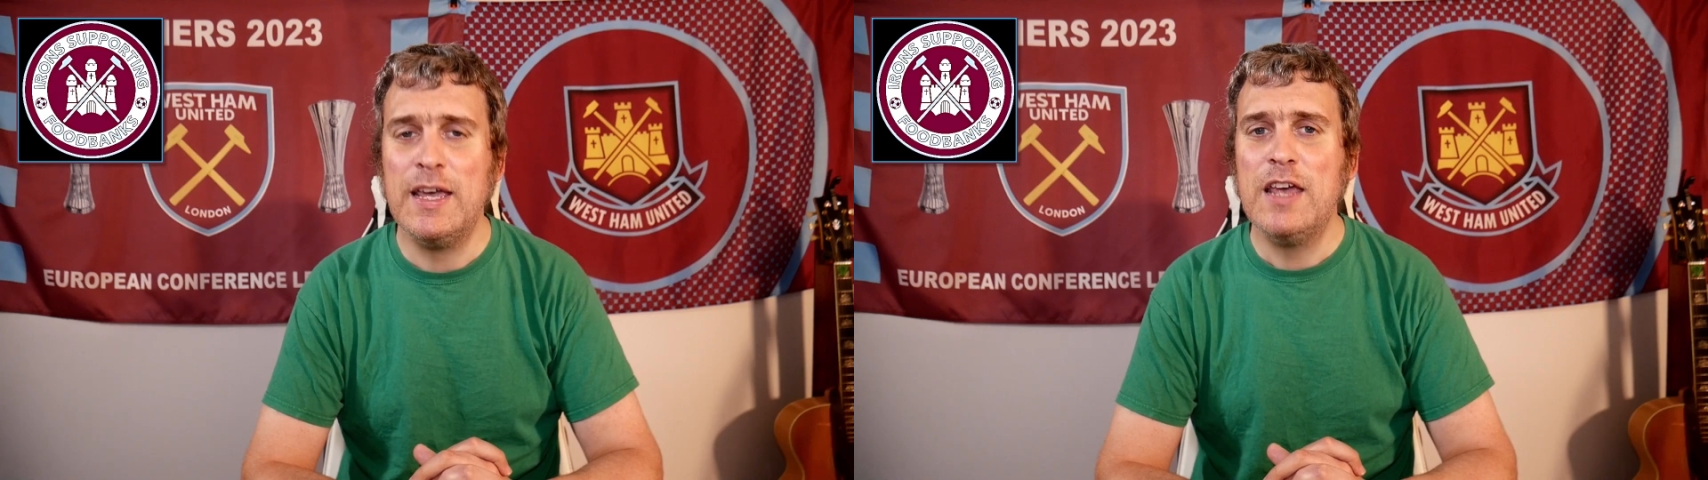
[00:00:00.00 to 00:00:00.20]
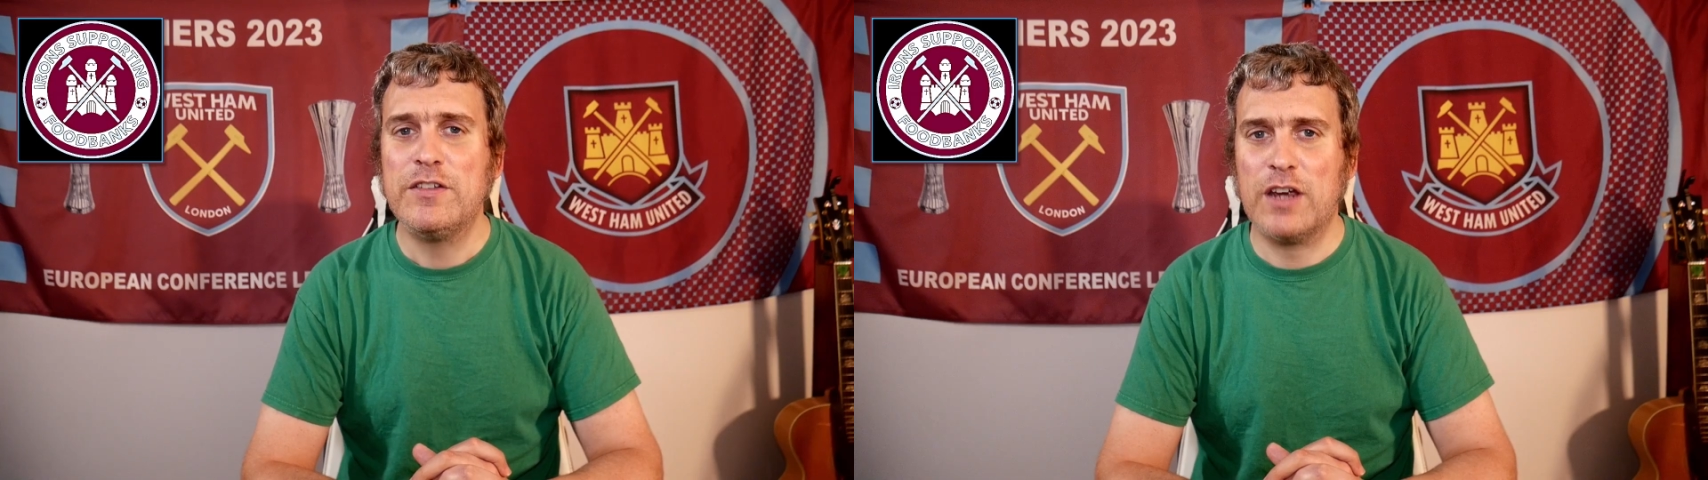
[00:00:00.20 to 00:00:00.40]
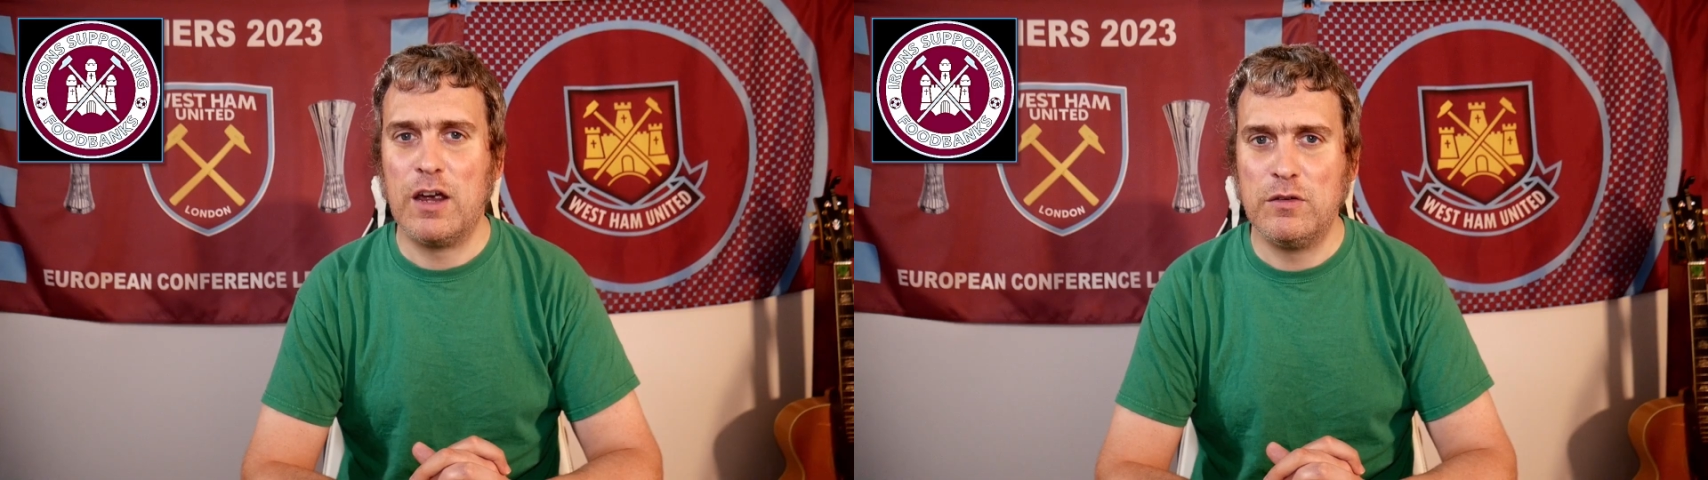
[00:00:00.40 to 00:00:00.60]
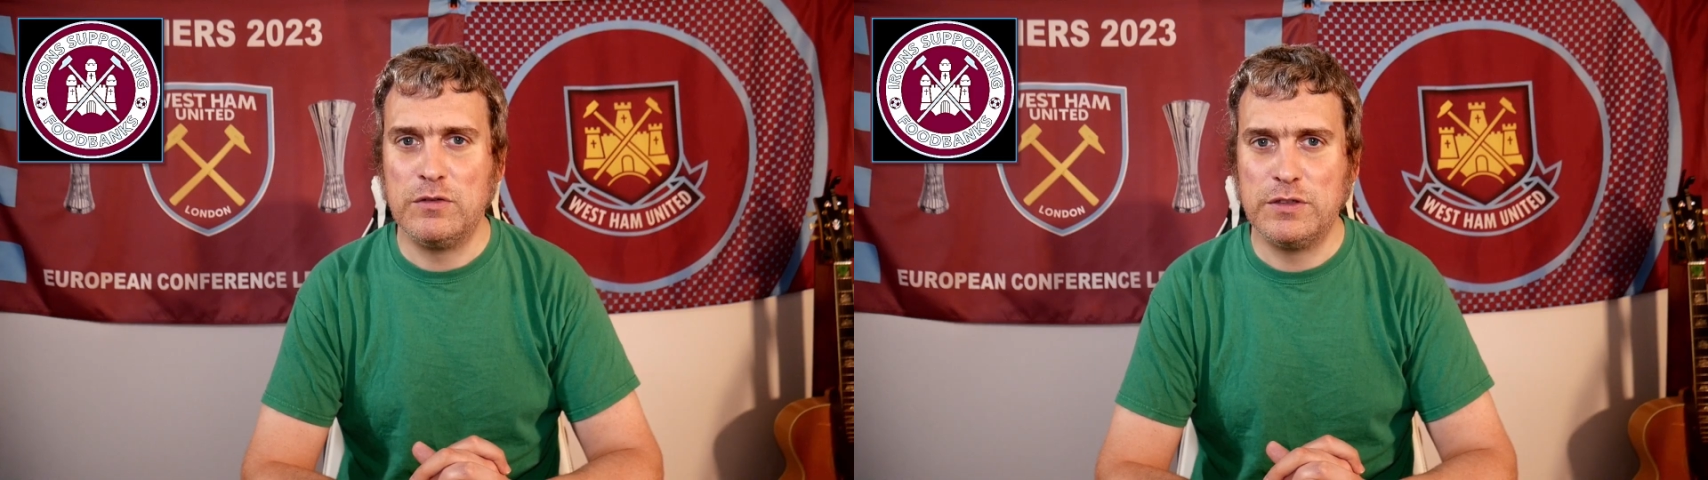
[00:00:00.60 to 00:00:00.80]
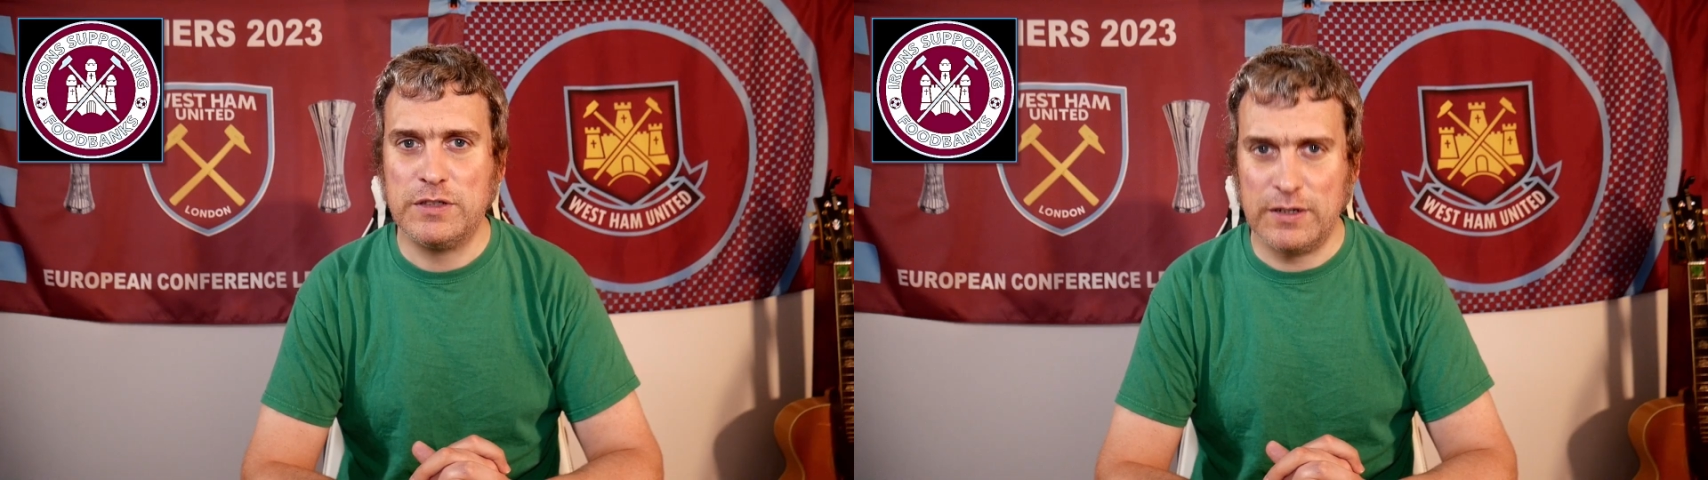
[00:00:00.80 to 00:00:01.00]
So go
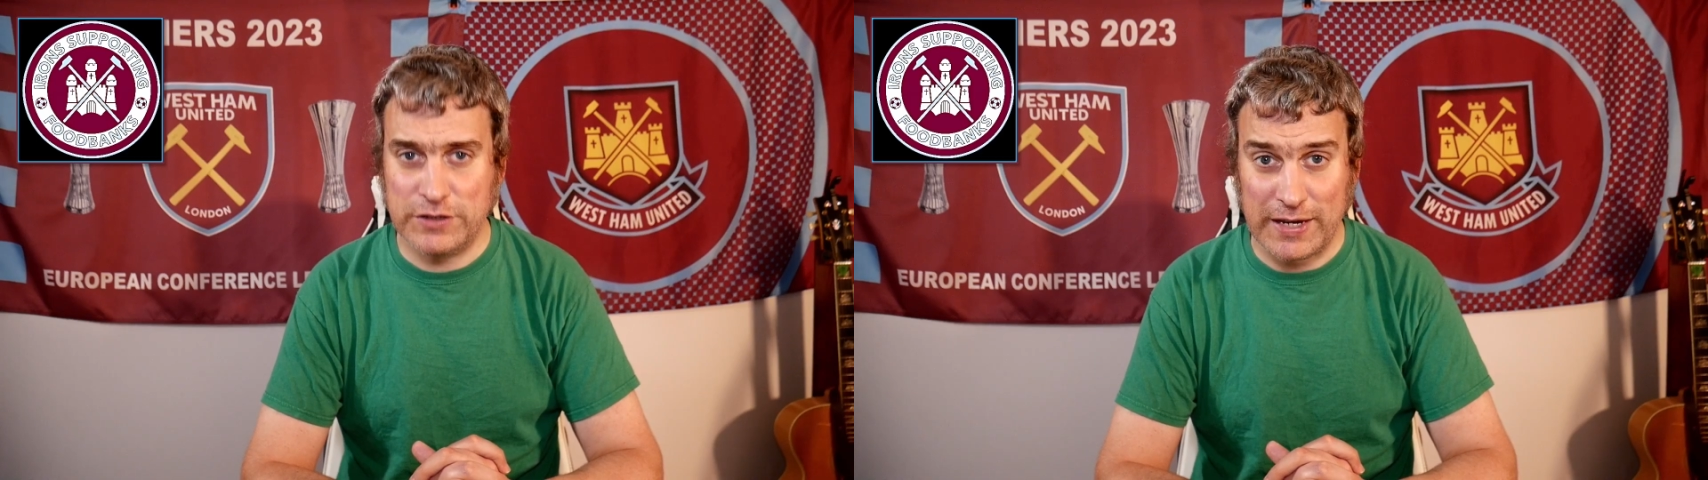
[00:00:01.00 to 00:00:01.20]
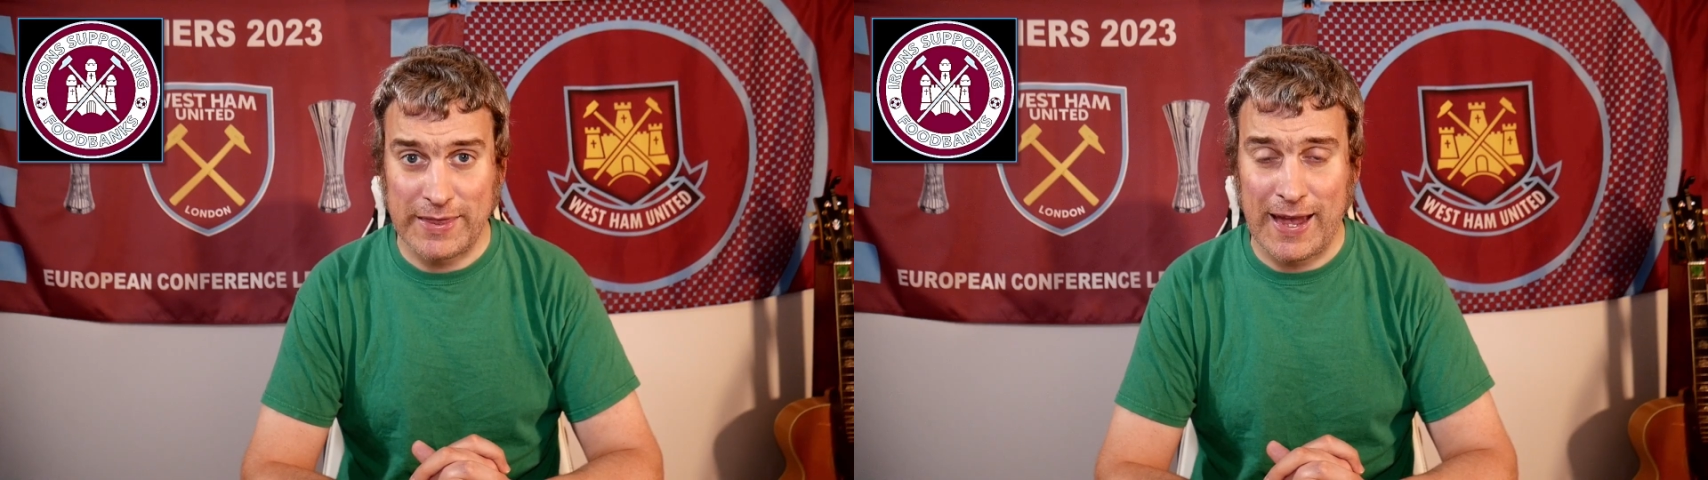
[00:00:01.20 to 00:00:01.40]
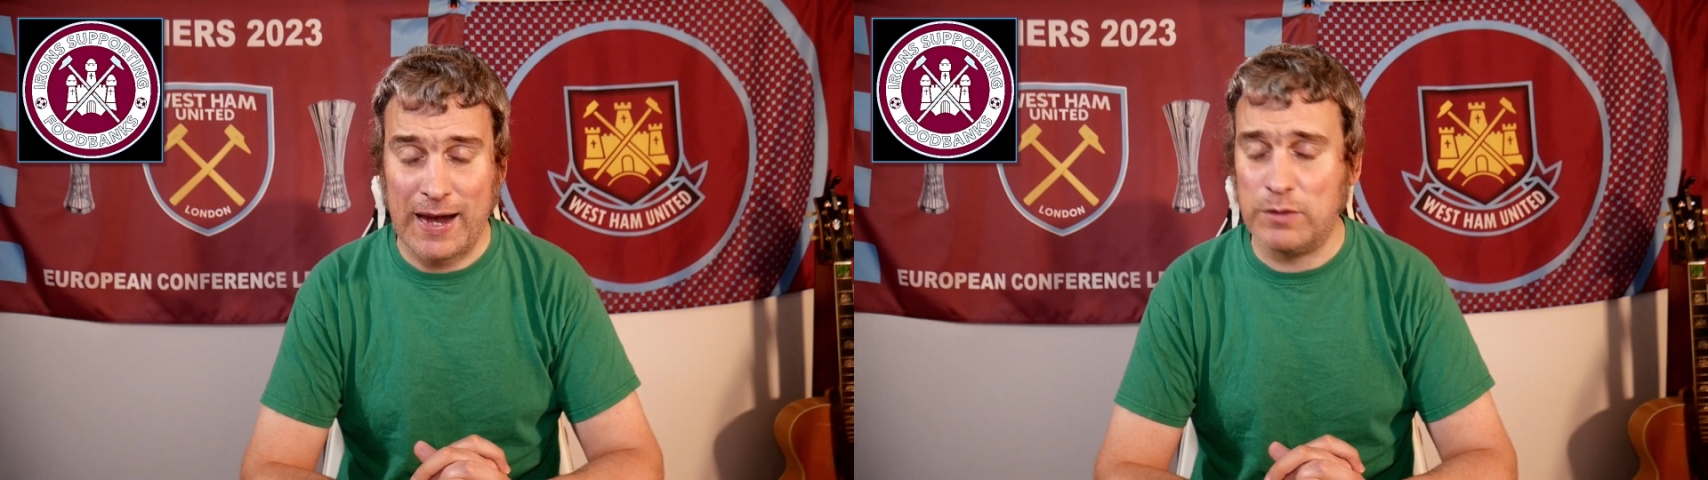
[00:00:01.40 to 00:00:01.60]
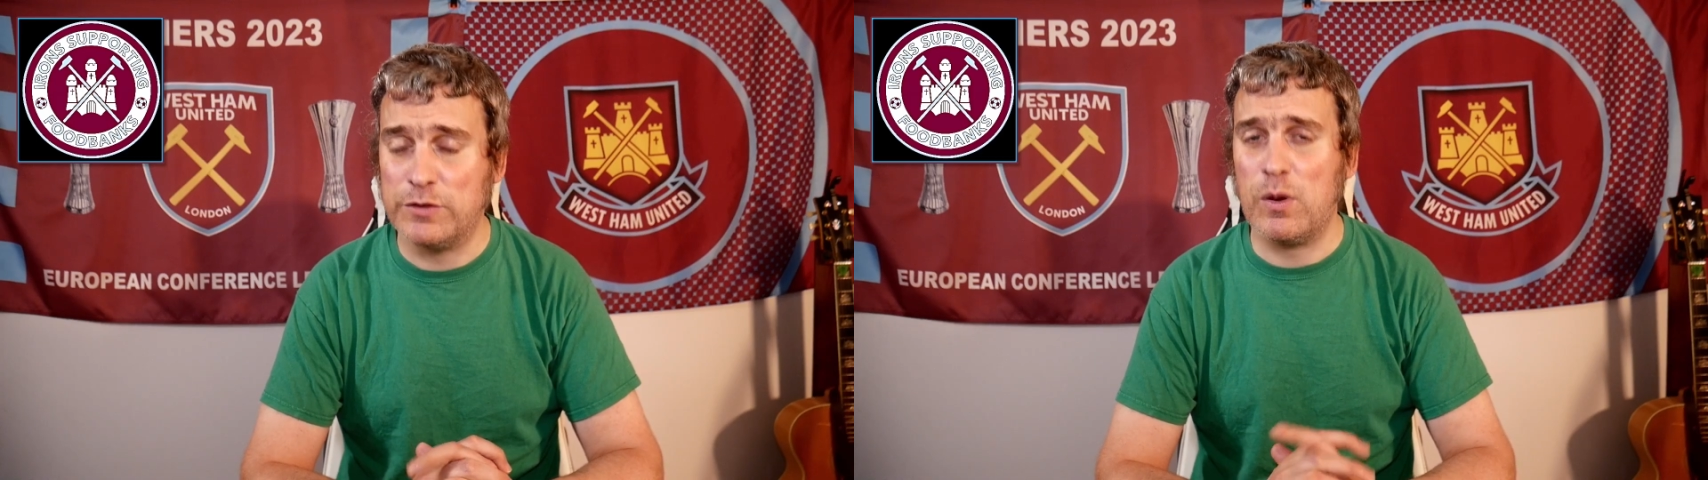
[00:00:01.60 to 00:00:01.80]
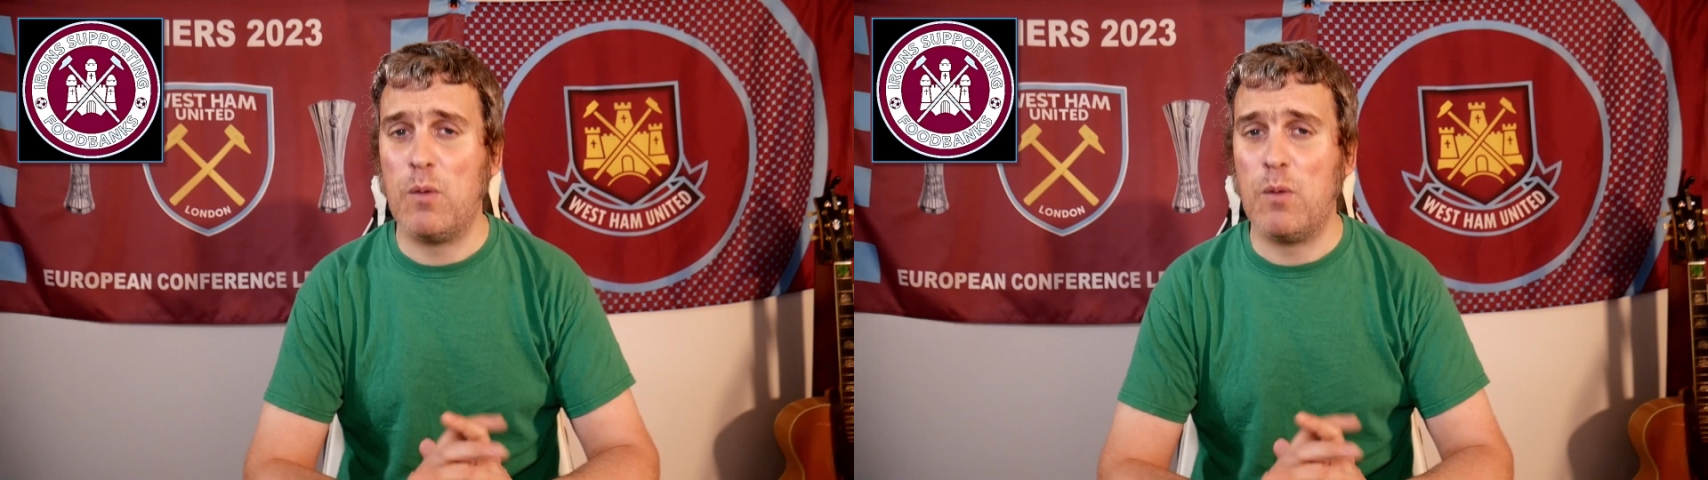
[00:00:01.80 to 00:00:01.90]
ch check that out as well.